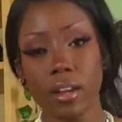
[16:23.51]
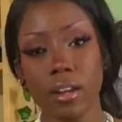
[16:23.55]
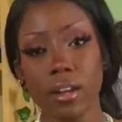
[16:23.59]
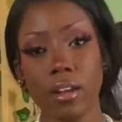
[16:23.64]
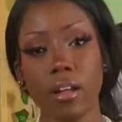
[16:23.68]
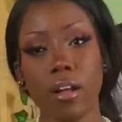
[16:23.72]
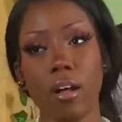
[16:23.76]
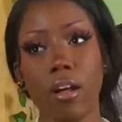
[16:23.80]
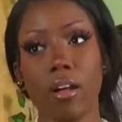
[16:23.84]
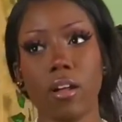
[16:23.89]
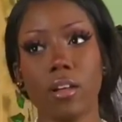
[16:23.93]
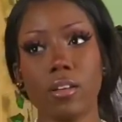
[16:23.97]

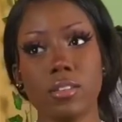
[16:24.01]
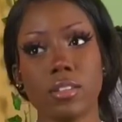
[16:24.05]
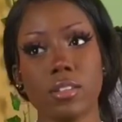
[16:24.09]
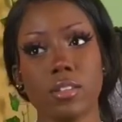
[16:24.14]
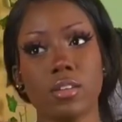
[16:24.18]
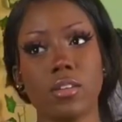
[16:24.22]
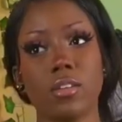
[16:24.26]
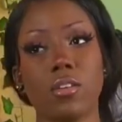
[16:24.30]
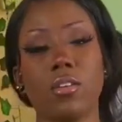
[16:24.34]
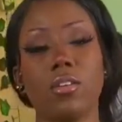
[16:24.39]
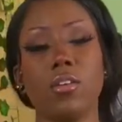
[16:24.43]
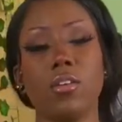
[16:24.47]

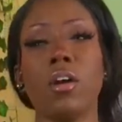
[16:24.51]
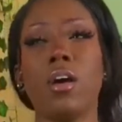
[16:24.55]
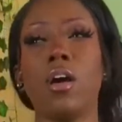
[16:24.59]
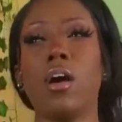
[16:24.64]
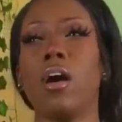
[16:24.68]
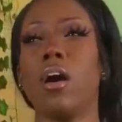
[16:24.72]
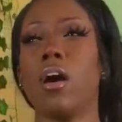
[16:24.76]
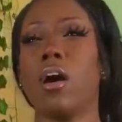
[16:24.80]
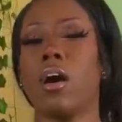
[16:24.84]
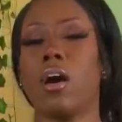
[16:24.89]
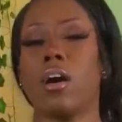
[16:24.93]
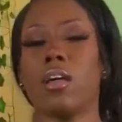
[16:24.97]
also
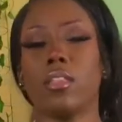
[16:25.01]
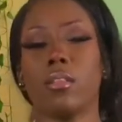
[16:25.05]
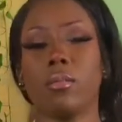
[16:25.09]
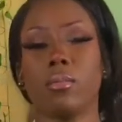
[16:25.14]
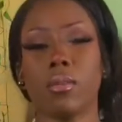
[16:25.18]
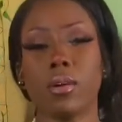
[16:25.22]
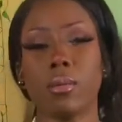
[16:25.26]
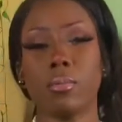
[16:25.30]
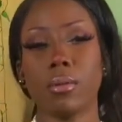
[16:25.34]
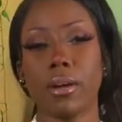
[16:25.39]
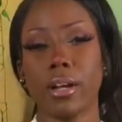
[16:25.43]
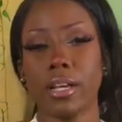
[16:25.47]
on the more
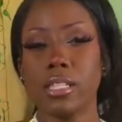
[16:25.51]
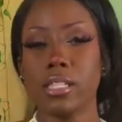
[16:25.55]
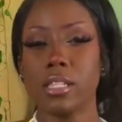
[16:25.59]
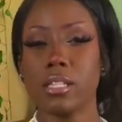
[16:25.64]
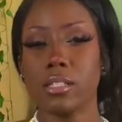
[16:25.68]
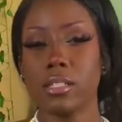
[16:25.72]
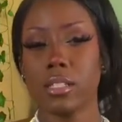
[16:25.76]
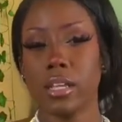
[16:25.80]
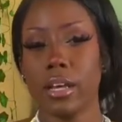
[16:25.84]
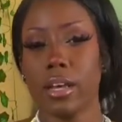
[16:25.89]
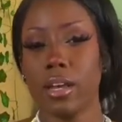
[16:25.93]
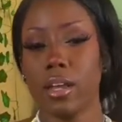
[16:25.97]
pricey
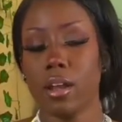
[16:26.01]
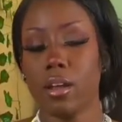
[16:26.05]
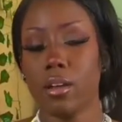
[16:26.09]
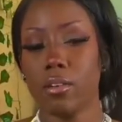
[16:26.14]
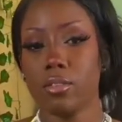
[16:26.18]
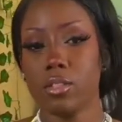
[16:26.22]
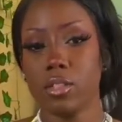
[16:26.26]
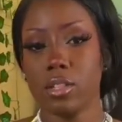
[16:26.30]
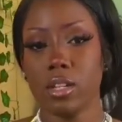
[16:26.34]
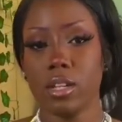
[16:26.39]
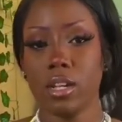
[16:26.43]
side of SHEIN.